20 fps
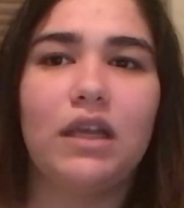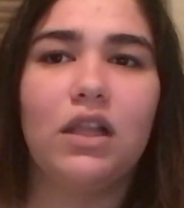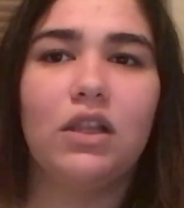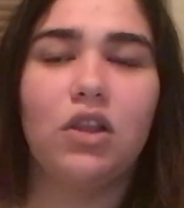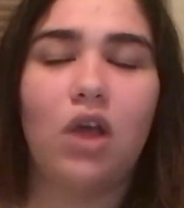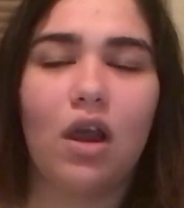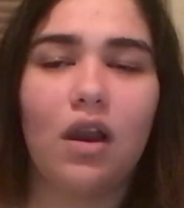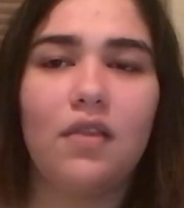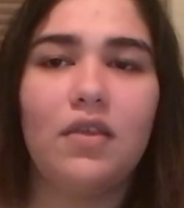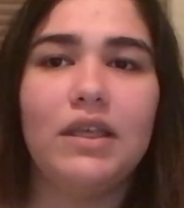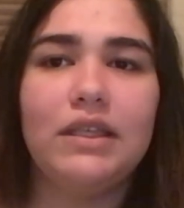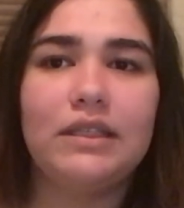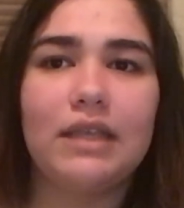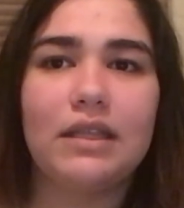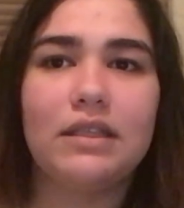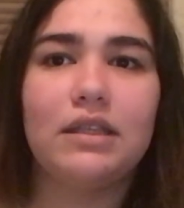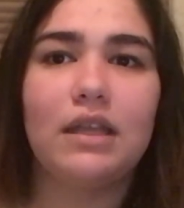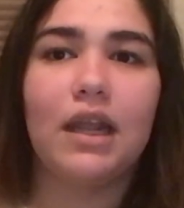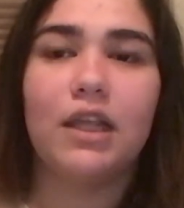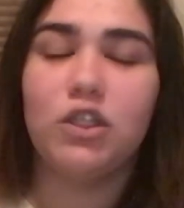a lot of the
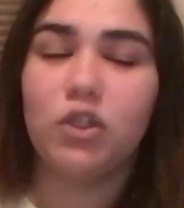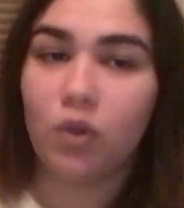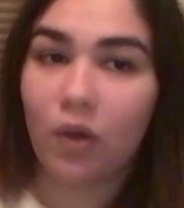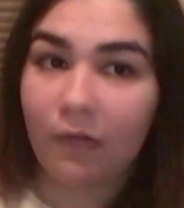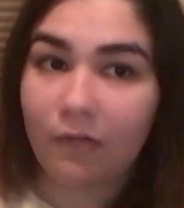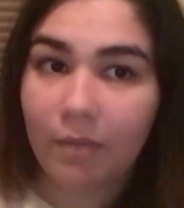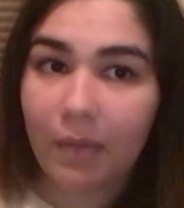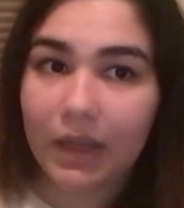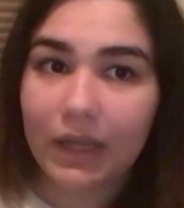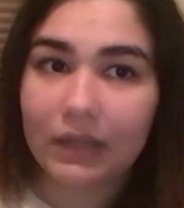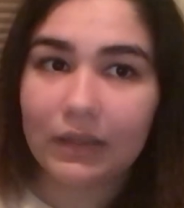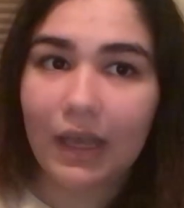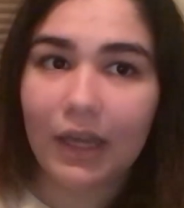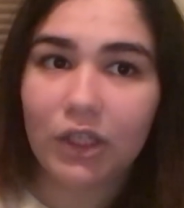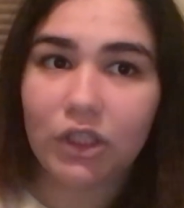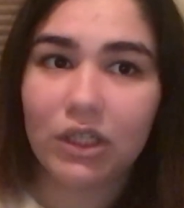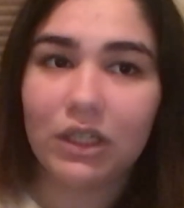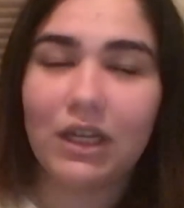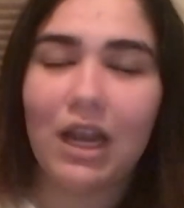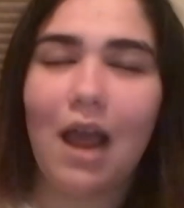scents that I do have in my
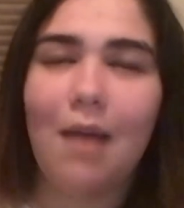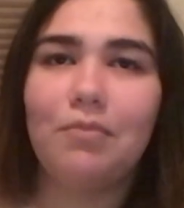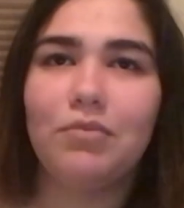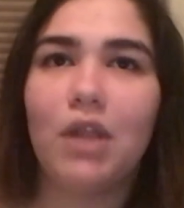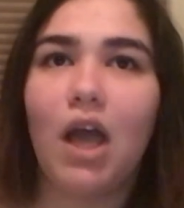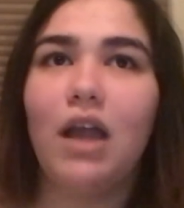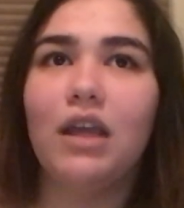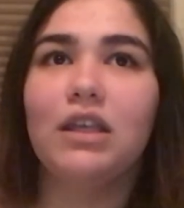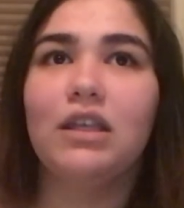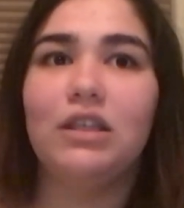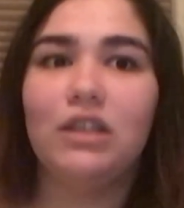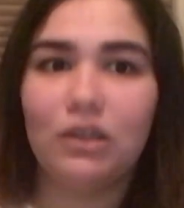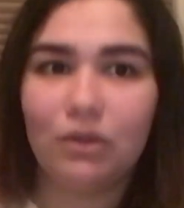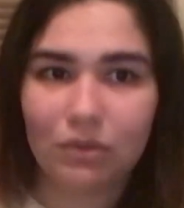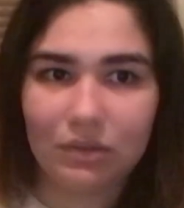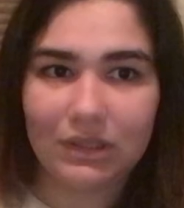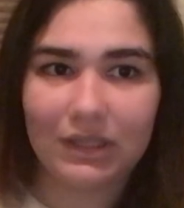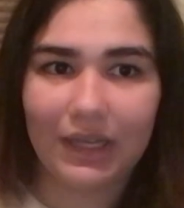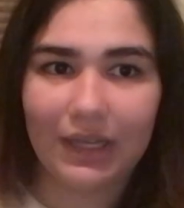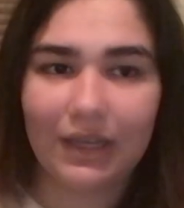collection I'm not
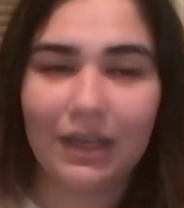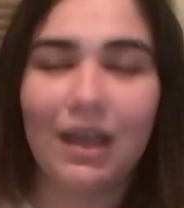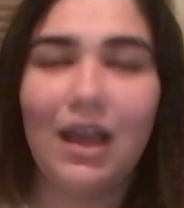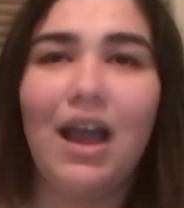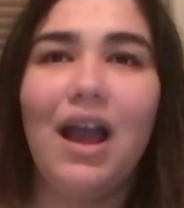using.